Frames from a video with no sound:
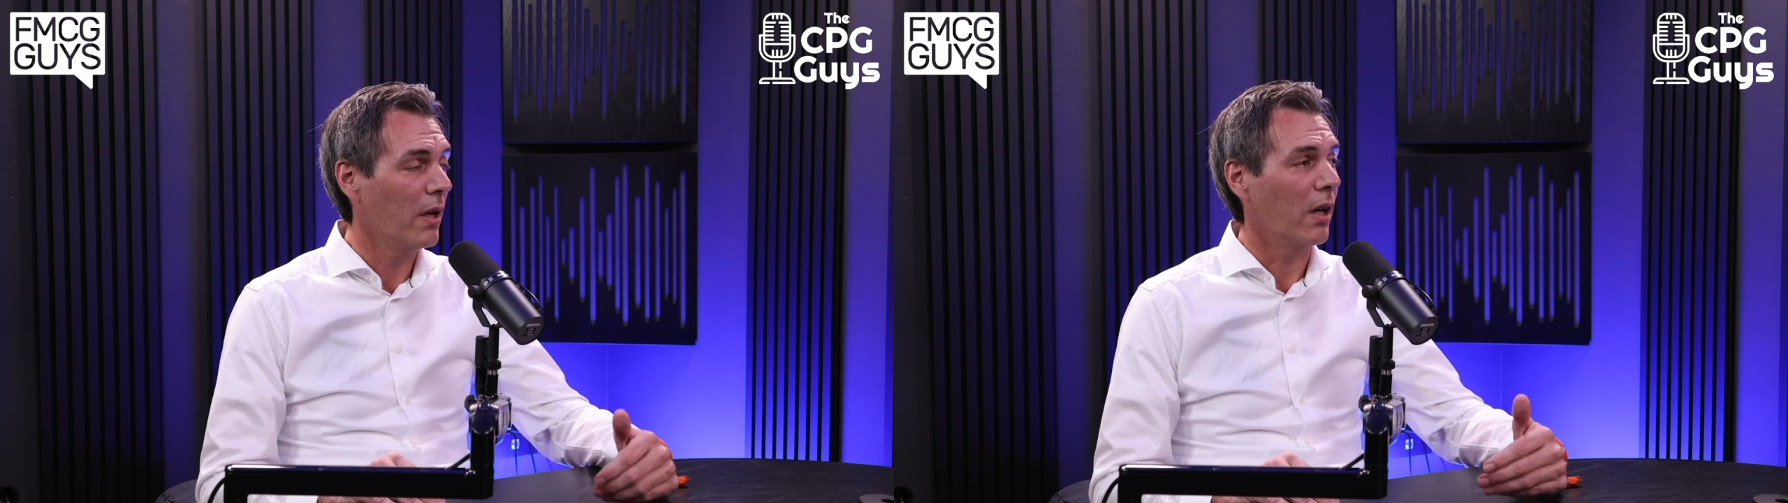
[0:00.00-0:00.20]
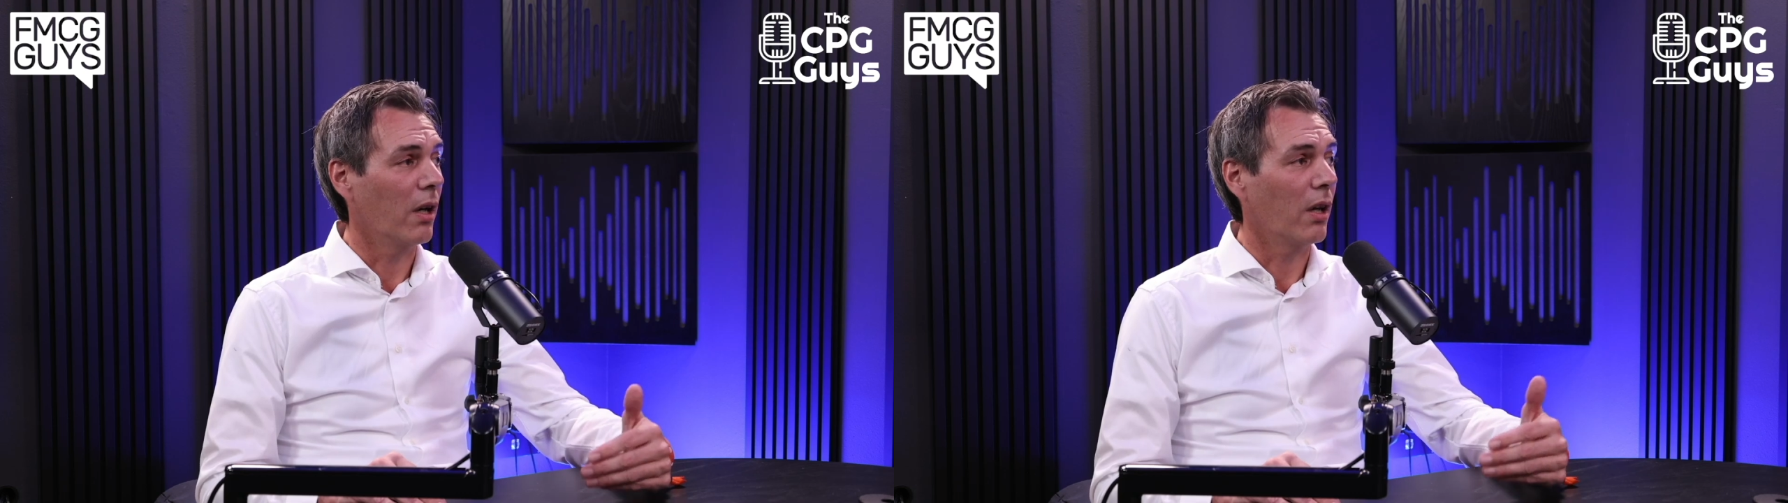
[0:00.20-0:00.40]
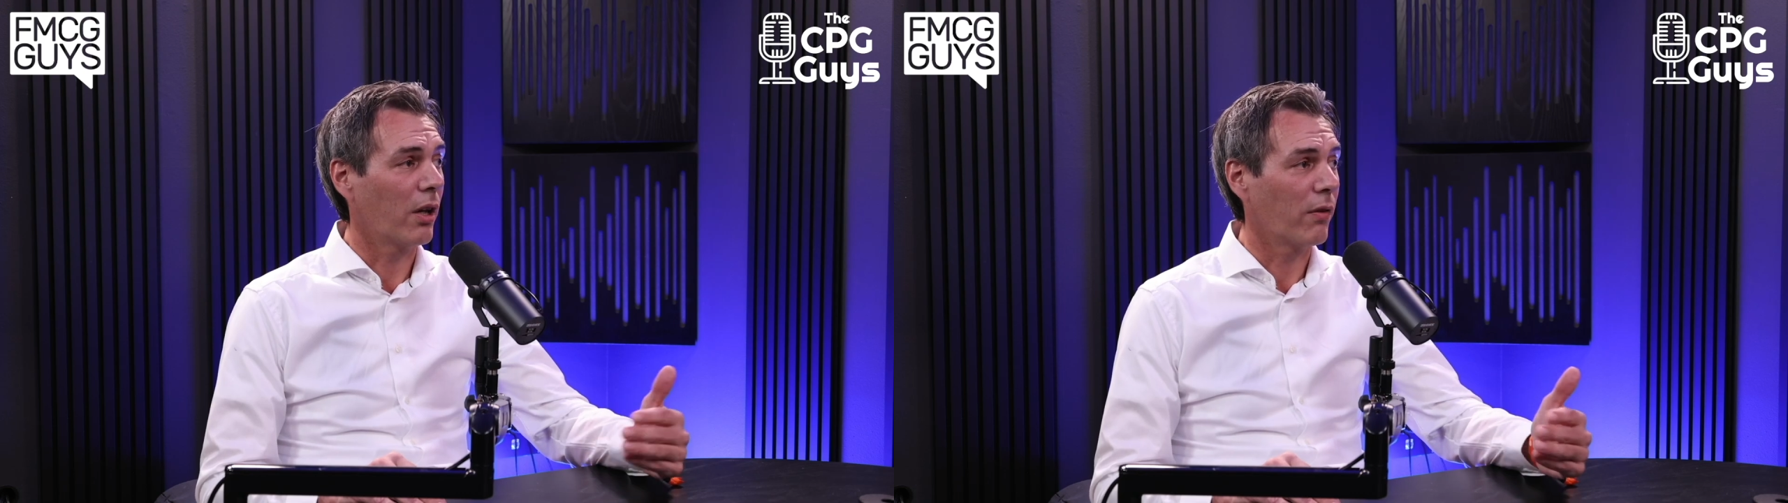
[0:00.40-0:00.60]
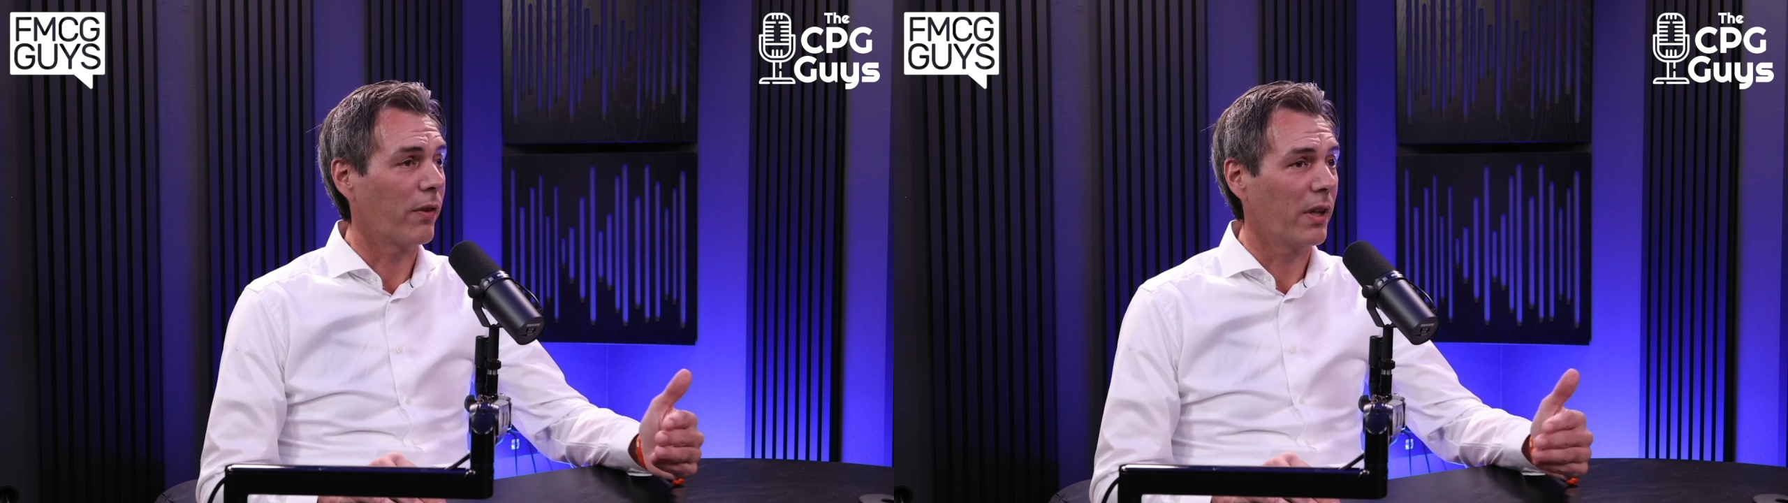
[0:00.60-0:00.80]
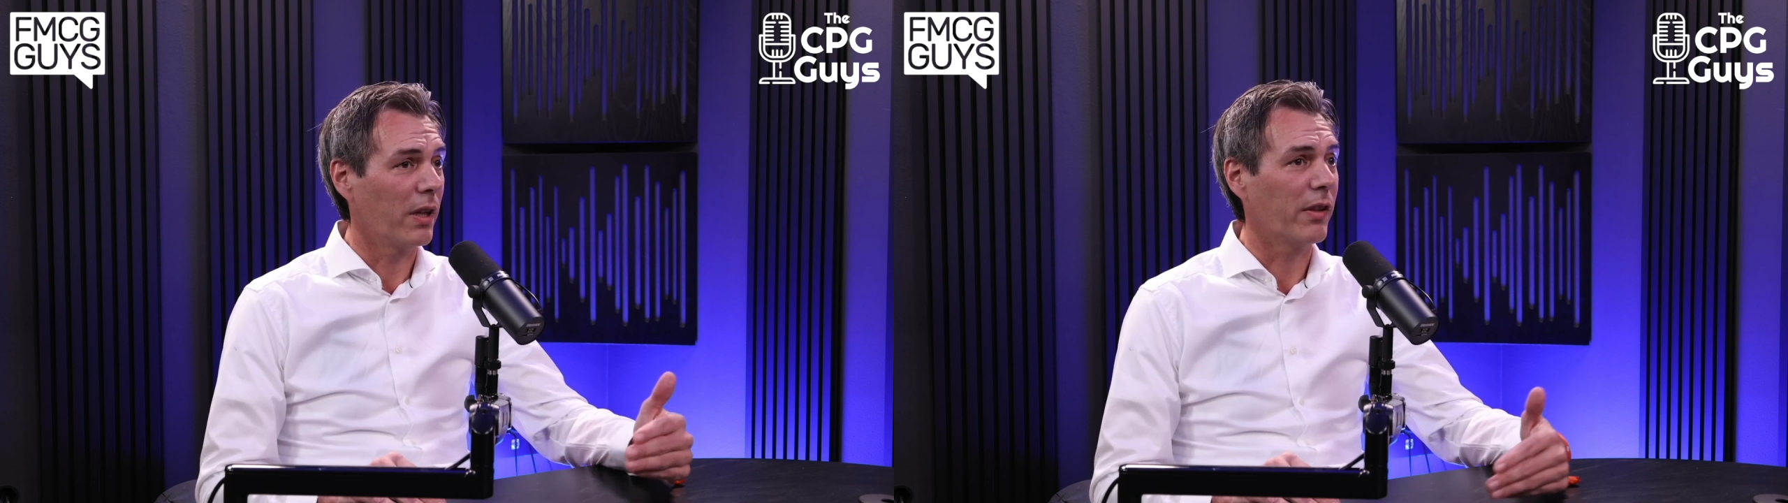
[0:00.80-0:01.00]
A lot of
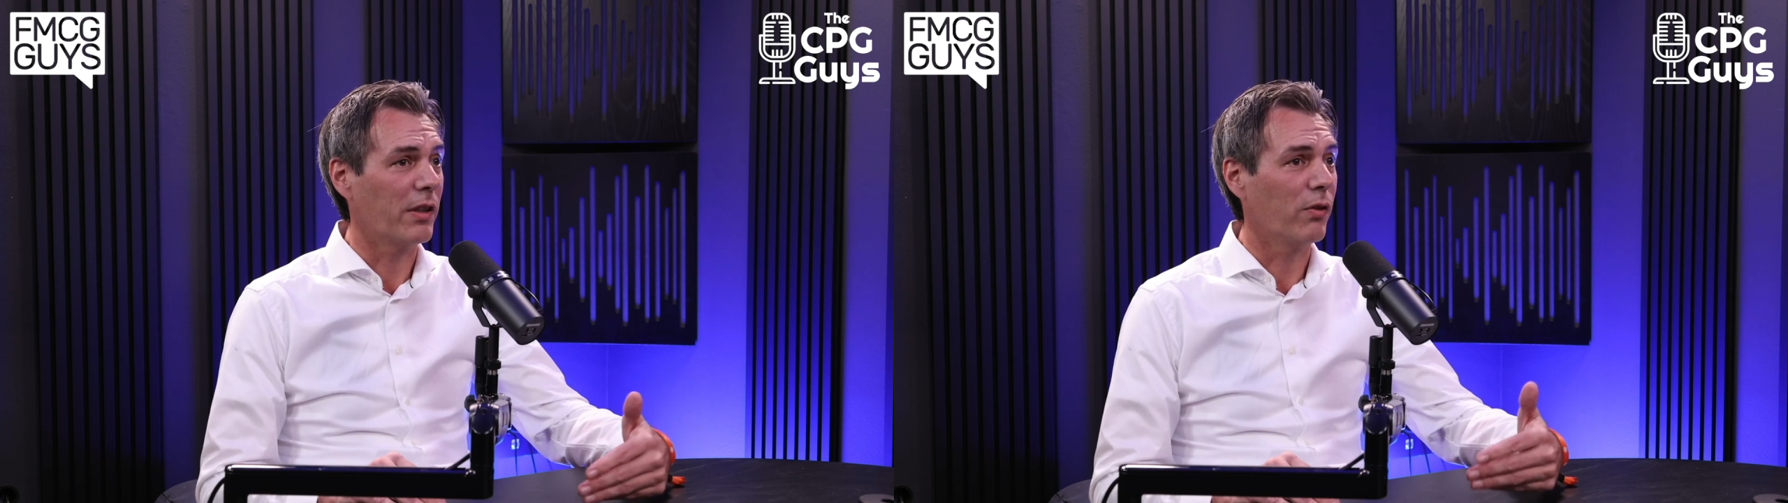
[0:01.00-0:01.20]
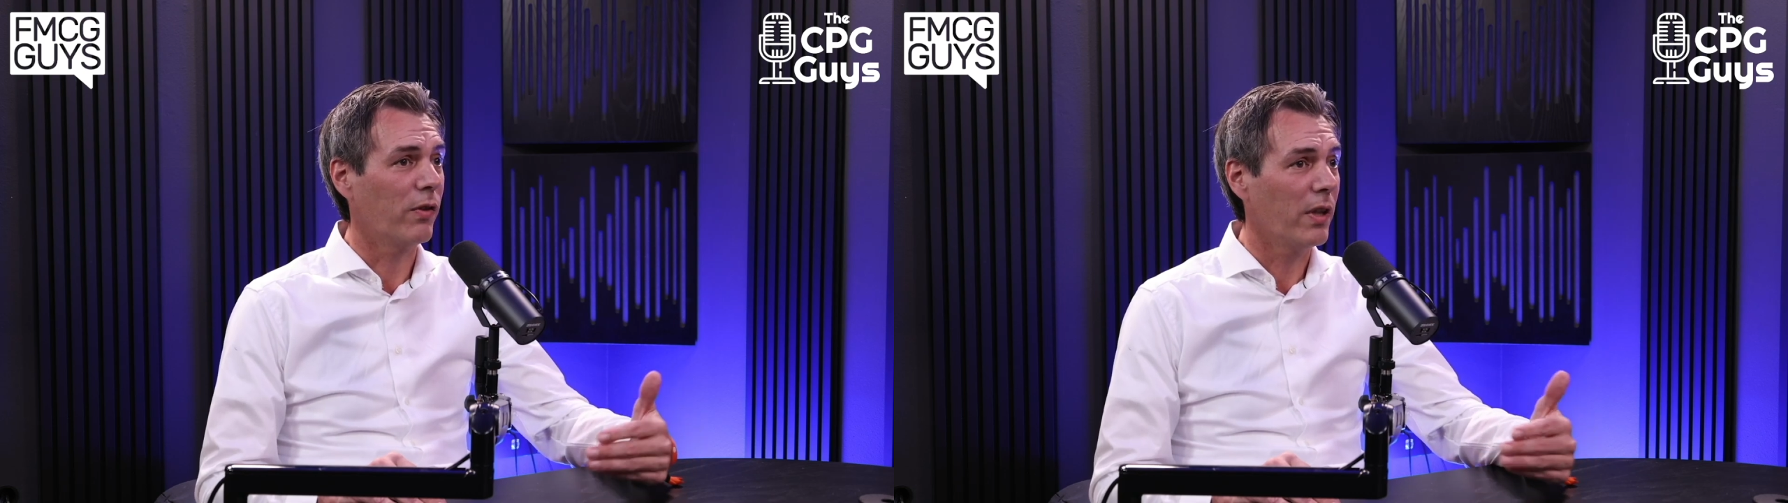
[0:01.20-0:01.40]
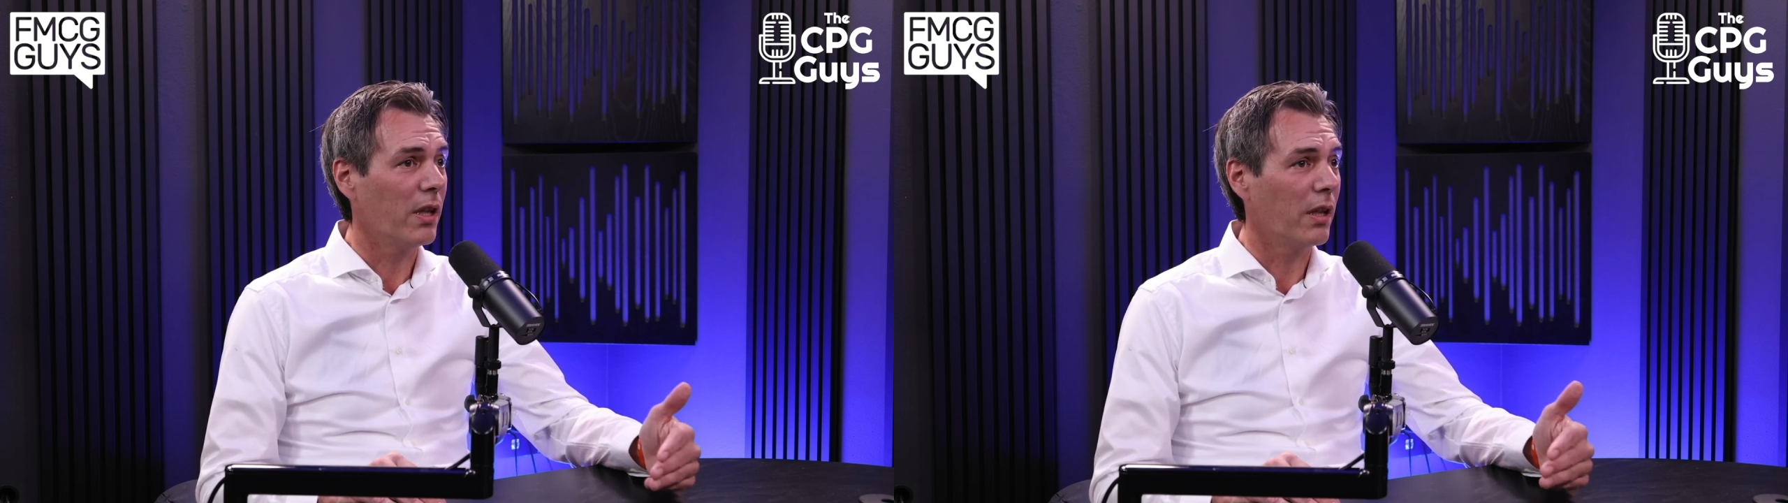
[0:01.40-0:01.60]
things that you see